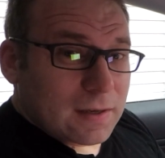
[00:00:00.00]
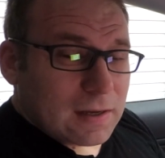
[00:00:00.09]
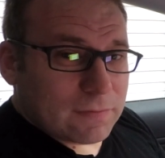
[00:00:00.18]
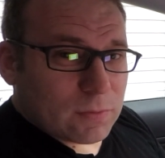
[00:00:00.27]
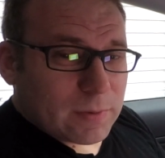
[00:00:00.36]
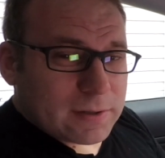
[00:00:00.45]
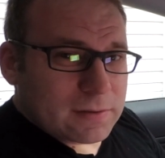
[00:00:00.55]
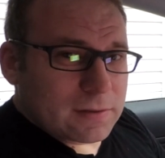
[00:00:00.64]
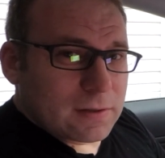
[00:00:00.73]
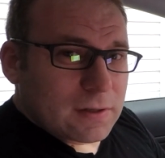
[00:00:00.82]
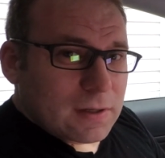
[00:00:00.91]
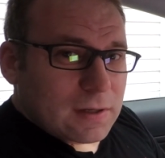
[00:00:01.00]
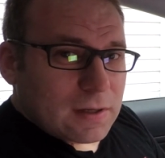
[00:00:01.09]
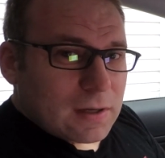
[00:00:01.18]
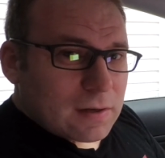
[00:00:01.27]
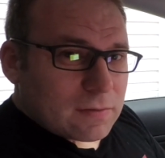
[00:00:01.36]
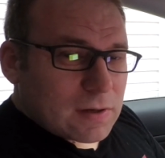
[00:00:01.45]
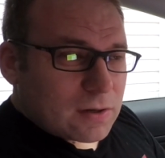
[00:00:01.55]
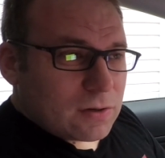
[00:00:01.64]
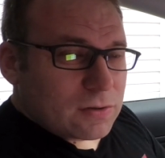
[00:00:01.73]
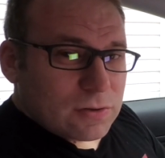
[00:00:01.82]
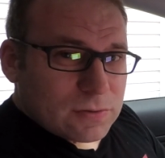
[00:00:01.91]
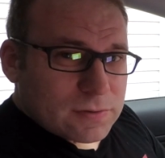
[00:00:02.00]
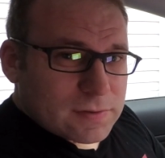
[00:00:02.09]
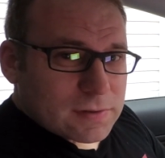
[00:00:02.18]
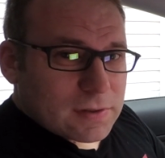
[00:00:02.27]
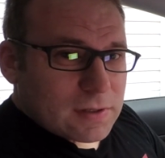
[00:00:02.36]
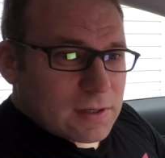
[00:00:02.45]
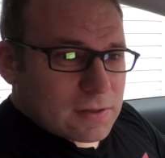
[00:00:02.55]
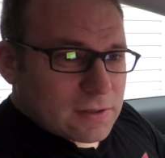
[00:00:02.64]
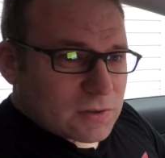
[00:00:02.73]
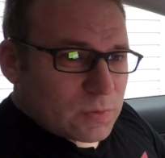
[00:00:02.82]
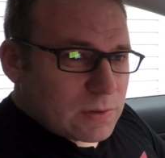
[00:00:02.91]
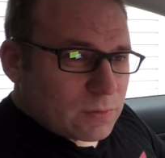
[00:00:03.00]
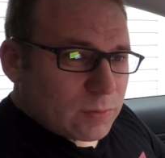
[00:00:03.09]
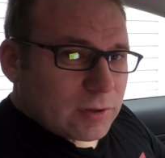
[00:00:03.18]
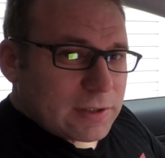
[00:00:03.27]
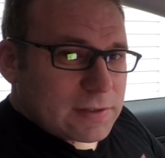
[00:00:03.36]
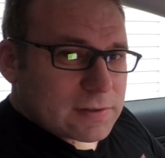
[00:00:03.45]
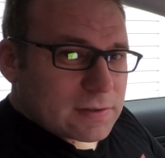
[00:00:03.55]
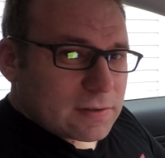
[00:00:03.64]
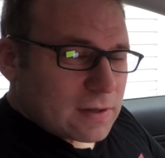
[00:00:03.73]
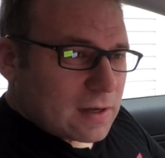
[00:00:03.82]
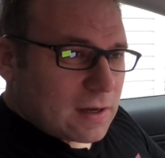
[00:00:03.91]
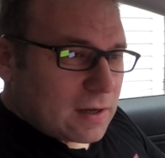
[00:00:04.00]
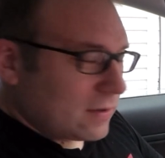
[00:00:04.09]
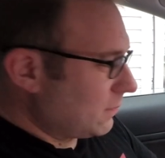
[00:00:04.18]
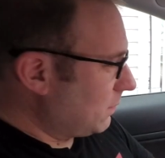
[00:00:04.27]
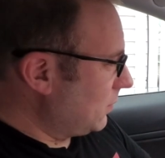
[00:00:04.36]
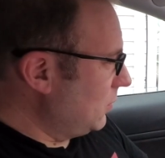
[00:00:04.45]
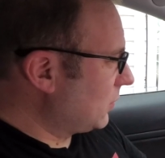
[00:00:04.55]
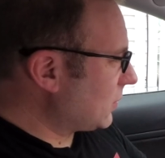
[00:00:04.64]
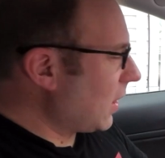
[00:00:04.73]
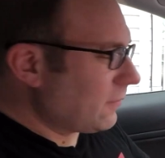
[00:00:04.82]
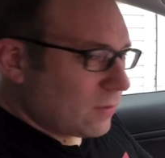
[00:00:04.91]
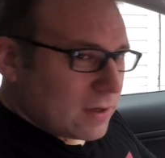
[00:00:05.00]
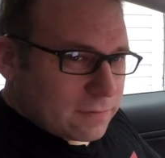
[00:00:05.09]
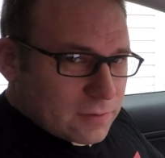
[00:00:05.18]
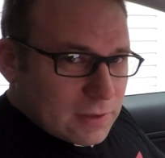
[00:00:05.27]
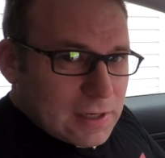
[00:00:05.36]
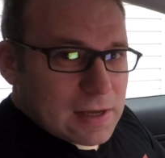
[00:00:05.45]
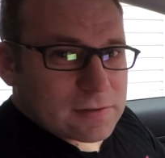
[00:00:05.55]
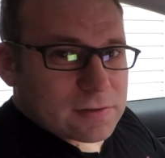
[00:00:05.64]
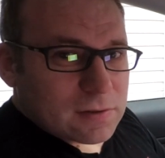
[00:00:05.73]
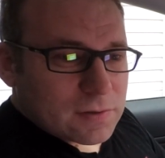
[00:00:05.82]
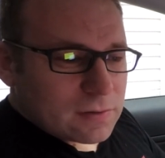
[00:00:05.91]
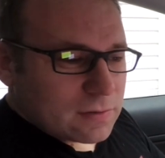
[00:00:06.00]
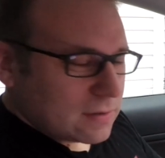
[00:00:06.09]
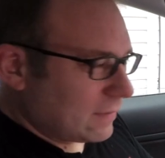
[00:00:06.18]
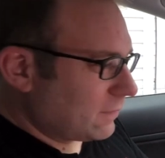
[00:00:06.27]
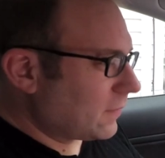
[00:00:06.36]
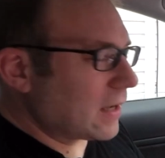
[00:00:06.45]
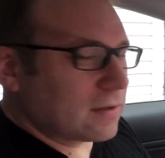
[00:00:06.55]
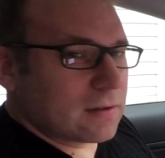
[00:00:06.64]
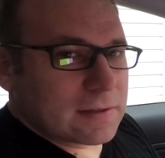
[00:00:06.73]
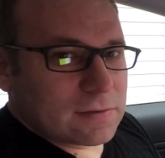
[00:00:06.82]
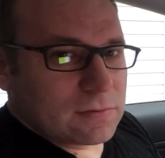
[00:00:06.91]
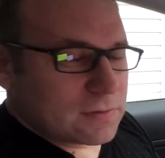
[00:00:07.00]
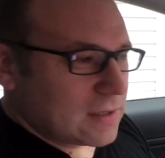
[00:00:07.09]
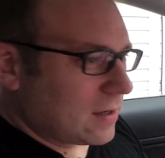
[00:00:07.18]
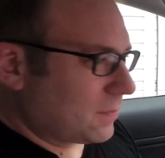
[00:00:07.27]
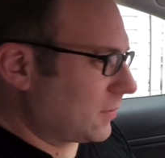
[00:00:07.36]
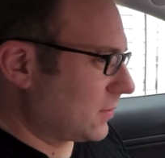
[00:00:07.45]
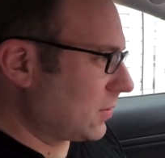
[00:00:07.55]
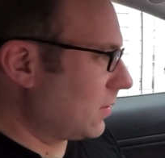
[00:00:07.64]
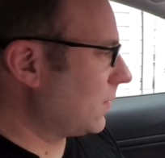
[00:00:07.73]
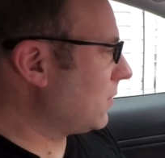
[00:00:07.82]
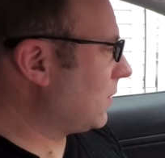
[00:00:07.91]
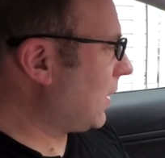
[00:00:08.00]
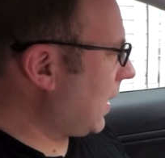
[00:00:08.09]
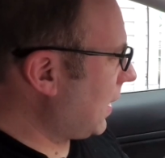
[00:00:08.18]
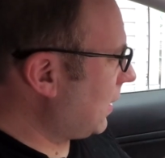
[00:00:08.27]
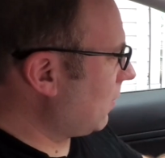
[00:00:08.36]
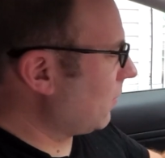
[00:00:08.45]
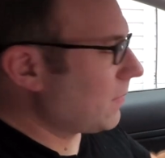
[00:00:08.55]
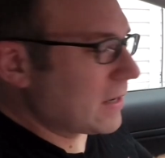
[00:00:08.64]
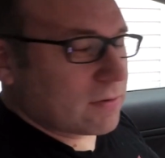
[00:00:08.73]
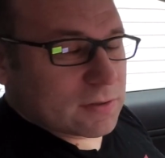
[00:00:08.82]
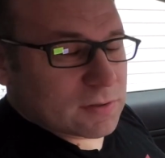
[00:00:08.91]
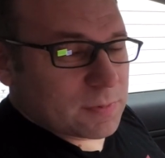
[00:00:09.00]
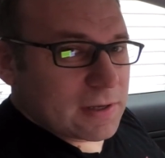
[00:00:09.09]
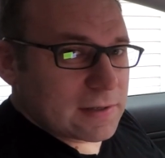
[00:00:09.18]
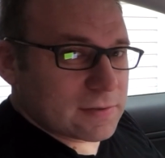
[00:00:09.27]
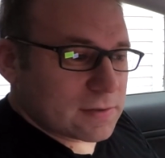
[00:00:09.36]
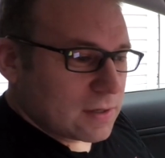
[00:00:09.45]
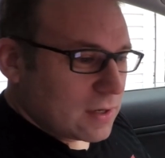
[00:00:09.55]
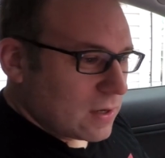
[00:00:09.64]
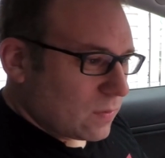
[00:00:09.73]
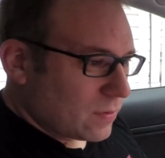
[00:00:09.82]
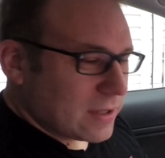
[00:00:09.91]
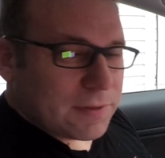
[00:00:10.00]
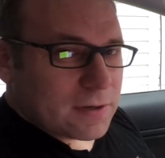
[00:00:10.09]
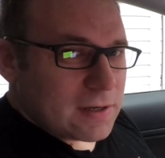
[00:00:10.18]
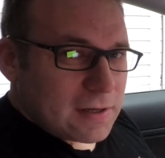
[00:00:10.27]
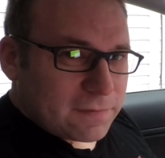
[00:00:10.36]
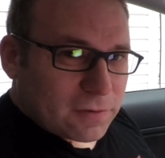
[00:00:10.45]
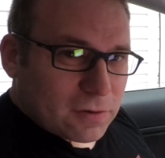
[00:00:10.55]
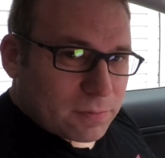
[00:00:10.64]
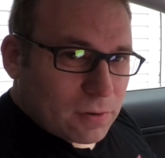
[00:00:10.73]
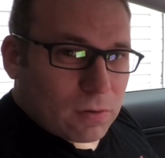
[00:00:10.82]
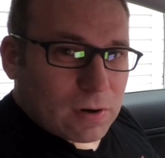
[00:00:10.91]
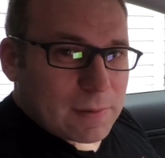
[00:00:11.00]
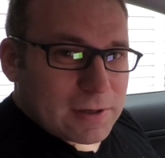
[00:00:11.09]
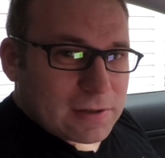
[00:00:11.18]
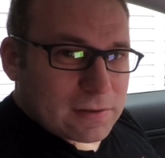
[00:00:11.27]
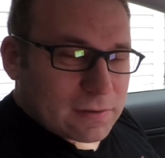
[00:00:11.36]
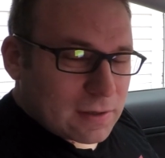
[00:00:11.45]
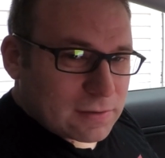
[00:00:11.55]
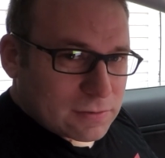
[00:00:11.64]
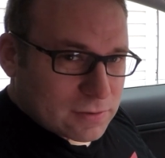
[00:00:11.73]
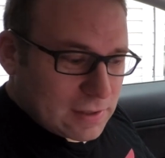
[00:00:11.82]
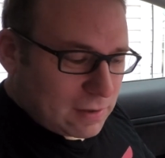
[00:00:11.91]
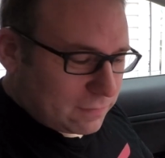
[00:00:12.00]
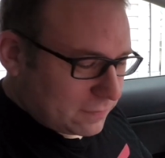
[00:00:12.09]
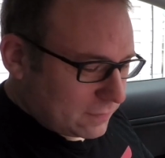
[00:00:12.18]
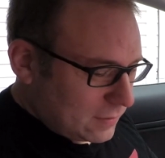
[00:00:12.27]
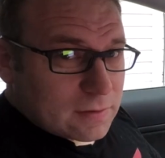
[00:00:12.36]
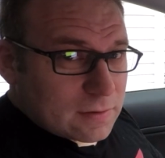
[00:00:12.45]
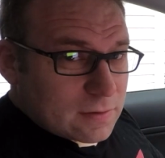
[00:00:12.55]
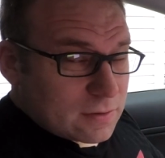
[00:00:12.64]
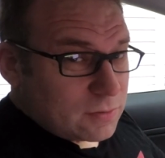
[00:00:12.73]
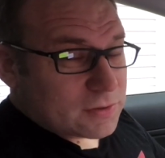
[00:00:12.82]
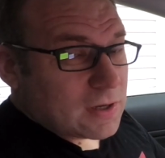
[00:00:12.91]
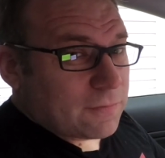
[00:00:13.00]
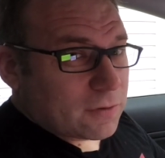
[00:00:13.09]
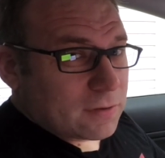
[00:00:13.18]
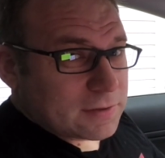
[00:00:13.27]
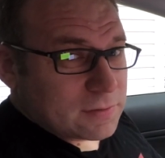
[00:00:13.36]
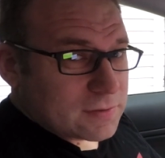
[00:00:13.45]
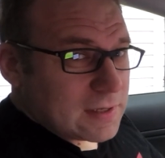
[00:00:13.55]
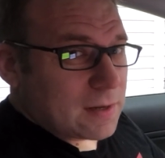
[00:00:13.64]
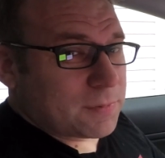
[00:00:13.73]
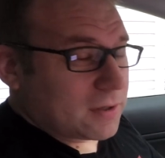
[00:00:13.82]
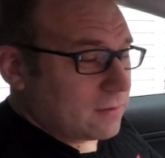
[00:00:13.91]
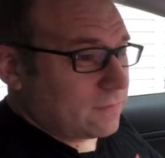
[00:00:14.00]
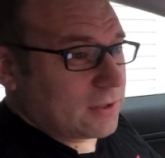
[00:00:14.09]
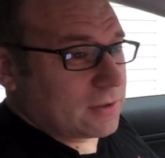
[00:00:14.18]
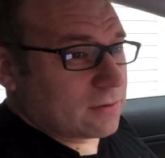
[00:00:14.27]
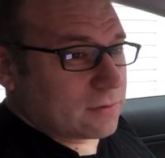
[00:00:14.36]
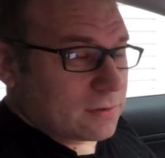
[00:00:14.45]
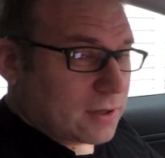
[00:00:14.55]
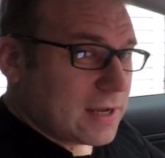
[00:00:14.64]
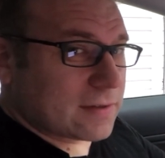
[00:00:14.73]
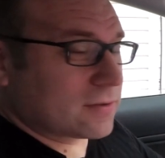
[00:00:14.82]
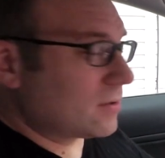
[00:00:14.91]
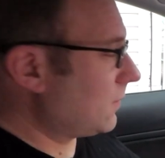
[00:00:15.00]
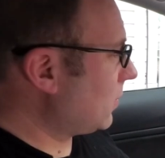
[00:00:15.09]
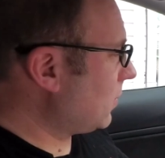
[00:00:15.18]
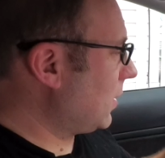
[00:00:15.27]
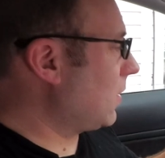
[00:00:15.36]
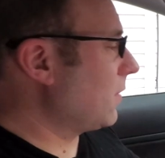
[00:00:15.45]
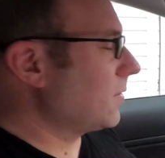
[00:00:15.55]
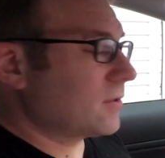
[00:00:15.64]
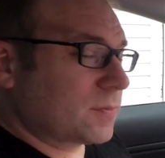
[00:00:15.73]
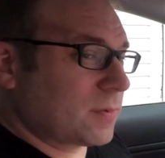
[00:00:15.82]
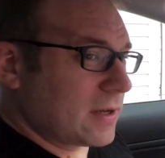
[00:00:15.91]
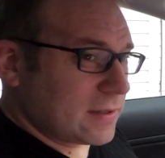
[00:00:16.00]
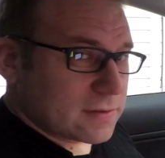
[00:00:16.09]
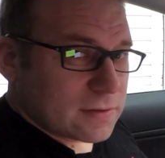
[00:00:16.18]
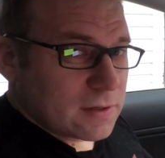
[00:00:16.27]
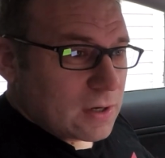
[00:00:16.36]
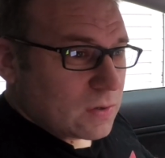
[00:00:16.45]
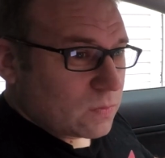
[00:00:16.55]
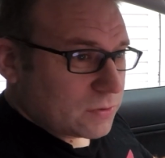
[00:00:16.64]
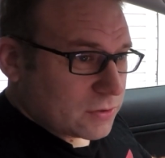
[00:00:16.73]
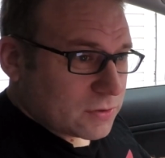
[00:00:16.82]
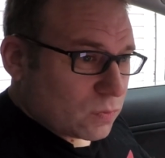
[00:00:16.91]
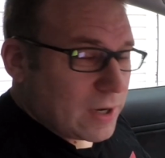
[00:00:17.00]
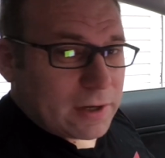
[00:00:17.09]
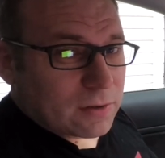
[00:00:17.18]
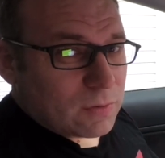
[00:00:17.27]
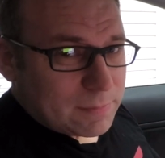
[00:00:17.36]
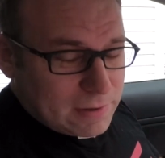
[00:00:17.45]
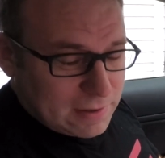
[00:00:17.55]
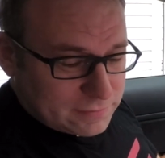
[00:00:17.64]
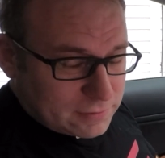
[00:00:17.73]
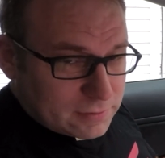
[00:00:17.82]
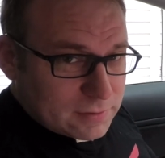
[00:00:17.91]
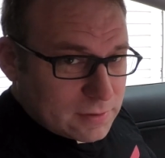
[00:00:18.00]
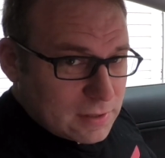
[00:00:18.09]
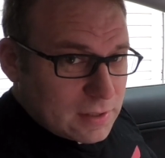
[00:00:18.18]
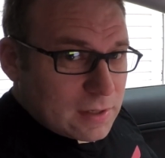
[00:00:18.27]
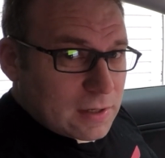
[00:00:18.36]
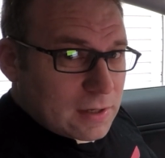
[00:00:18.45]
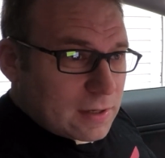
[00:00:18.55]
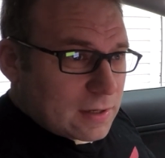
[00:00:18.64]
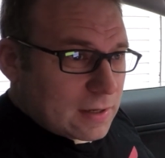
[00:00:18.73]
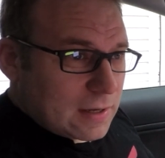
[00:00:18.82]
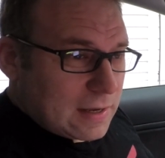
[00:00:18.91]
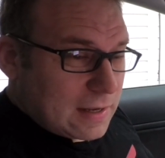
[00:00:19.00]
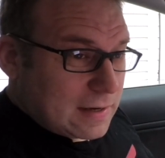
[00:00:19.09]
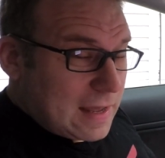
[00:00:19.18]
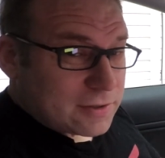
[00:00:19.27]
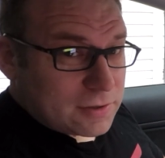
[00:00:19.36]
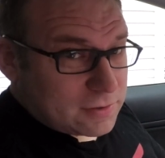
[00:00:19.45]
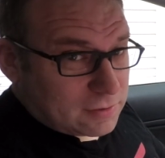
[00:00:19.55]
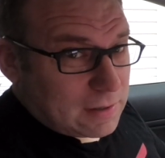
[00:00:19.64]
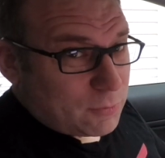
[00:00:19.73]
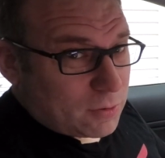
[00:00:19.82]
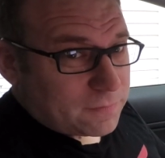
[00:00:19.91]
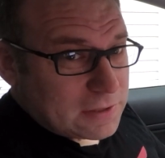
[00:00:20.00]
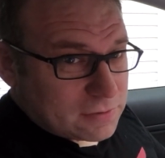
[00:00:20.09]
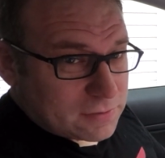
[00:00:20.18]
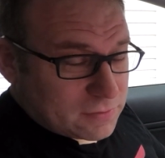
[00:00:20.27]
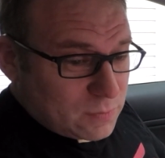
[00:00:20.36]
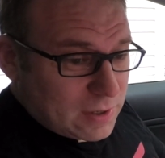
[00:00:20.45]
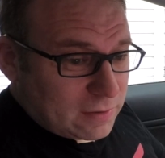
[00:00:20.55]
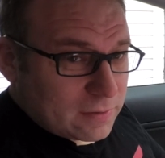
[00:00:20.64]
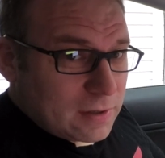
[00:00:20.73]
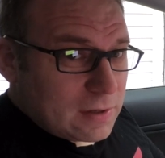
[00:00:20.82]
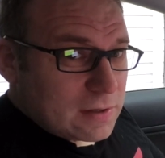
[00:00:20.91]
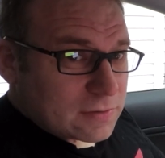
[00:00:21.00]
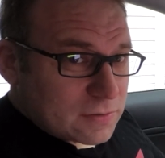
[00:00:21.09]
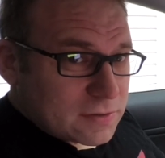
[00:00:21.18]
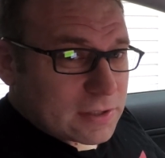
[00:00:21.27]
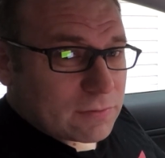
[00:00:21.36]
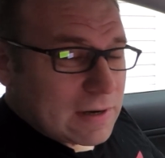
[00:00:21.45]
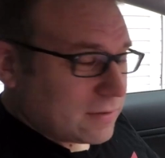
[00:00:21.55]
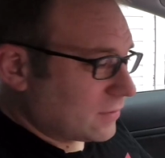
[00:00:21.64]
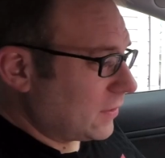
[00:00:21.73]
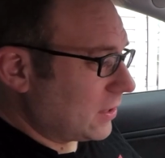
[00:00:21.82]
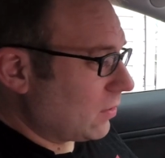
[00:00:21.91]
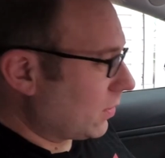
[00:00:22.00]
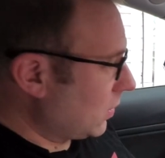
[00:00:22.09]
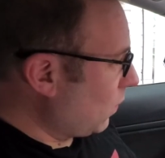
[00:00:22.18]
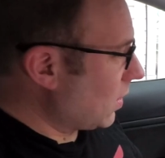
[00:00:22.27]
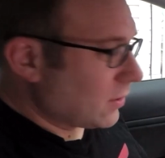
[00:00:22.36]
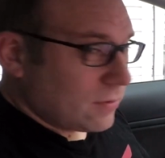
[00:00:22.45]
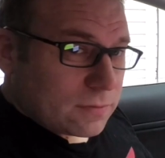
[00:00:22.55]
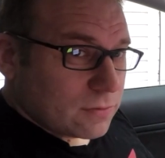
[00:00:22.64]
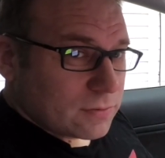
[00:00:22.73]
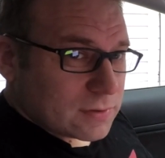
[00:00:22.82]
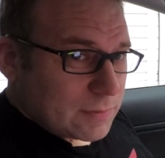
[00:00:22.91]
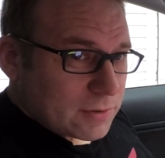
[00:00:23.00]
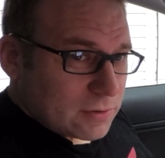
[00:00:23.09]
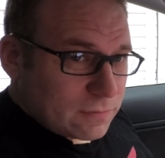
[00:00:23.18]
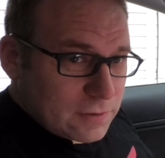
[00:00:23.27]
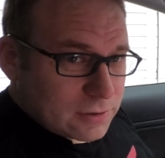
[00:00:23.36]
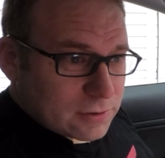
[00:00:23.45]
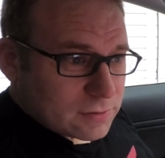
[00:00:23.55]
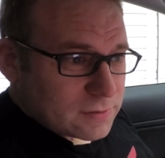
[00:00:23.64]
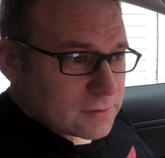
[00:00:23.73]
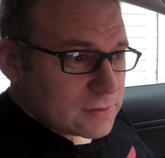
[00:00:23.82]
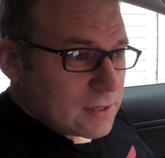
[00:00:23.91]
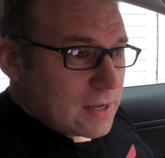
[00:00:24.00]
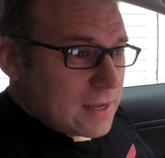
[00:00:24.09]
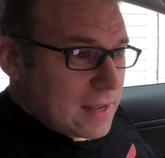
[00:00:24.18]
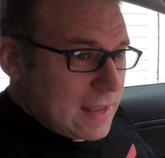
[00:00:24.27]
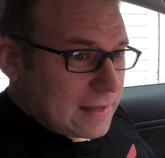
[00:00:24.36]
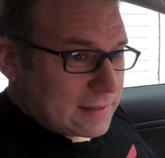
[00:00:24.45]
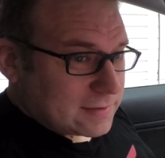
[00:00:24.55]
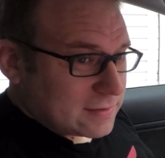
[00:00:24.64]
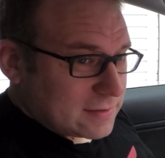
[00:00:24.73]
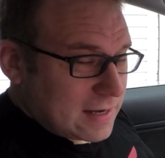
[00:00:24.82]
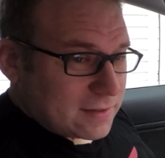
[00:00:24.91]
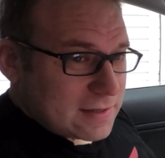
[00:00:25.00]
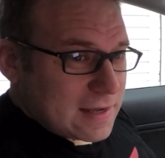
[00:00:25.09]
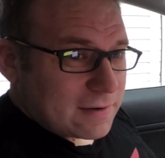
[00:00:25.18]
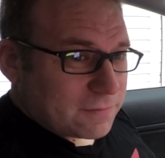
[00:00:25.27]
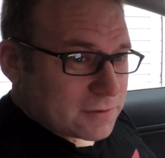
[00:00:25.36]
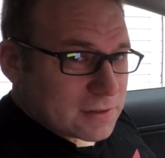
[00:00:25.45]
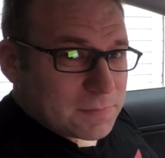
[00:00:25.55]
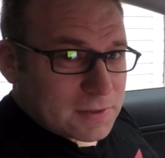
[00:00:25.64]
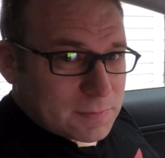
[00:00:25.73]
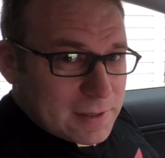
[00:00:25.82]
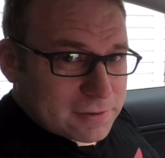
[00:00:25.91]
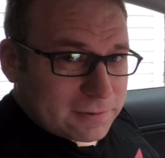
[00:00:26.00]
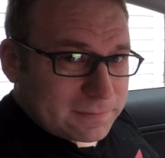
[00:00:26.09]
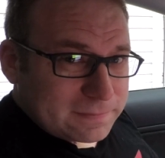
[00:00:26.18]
Hey everyone, got good news. This week we released new software for the CAN server that finally lets you set up the server and all the micro displays without the need for programming things yourself. The new software lets you set up and configure your CAN server and all the displays with just a regular web browser. And actually there's a lot more features as well. So stick around this video, I'm going to walk you through some of the new features and stay to the end for something special.